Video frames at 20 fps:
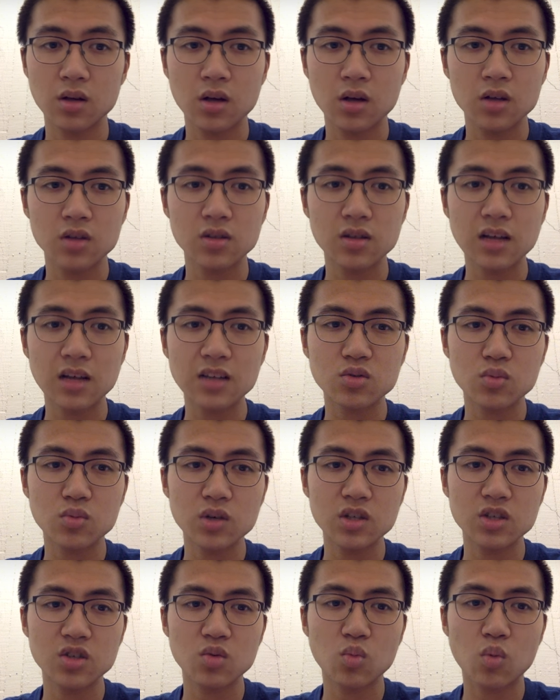So that's the
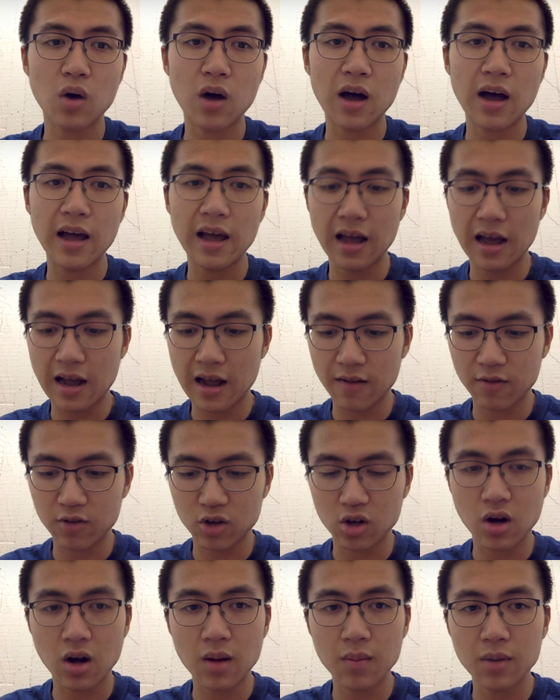reason why I have to
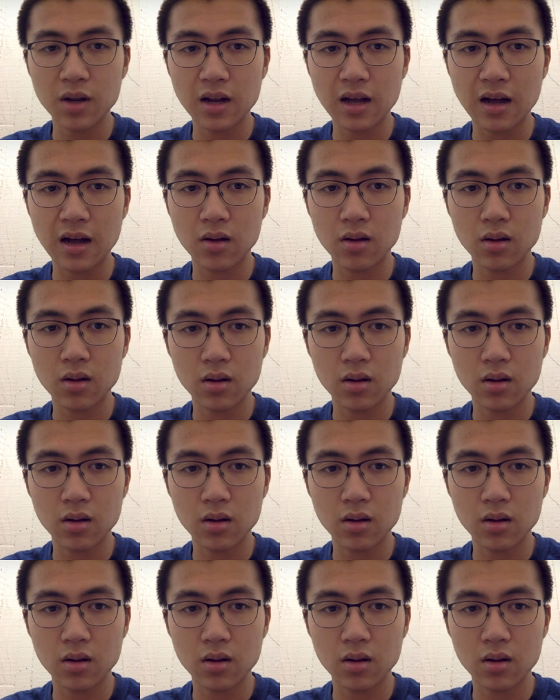comment out